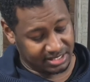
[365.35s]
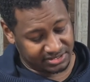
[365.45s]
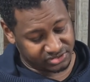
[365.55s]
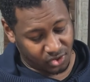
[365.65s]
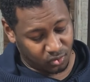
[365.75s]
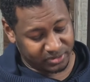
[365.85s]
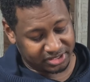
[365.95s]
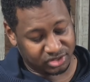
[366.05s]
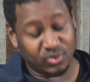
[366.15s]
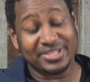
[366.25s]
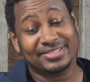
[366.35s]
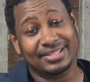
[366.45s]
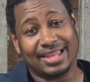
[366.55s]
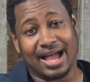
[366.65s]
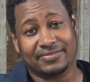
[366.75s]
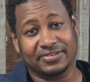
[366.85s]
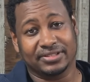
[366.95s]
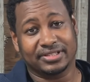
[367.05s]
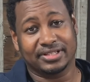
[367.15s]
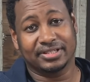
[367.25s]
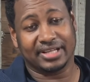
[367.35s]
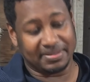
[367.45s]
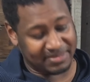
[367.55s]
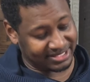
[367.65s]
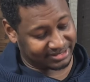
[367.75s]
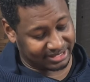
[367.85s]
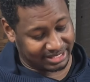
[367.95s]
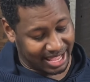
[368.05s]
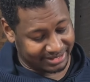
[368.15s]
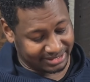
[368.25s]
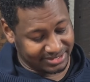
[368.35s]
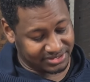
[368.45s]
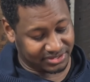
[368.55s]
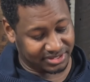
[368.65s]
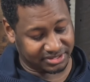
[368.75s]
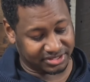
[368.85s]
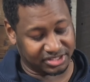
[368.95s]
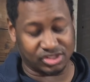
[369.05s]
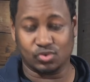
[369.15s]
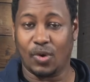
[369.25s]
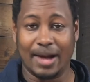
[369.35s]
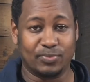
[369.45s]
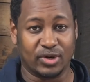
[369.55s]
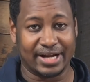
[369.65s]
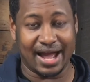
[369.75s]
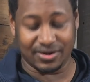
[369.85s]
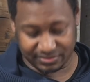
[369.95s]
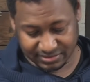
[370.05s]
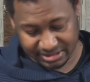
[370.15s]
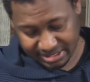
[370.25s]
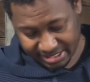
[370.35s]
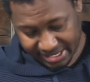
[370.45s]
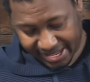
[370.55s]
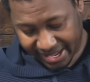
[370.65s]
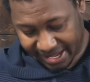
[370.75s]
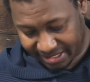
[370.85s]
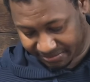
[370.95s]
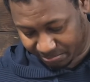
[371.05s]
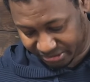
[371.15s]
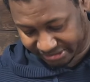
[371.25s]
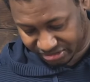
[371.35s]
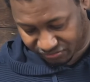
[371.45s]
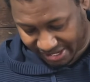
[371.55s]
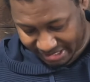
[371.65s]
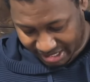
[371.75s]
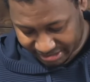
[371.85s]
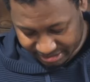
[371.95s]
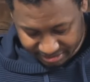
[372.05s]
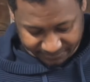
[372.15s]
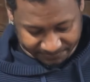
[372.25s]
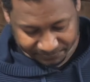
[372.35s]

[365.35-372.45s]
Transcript: So with the twist and lock filter, it makes it a lot easier to just swap one out and put this right on here.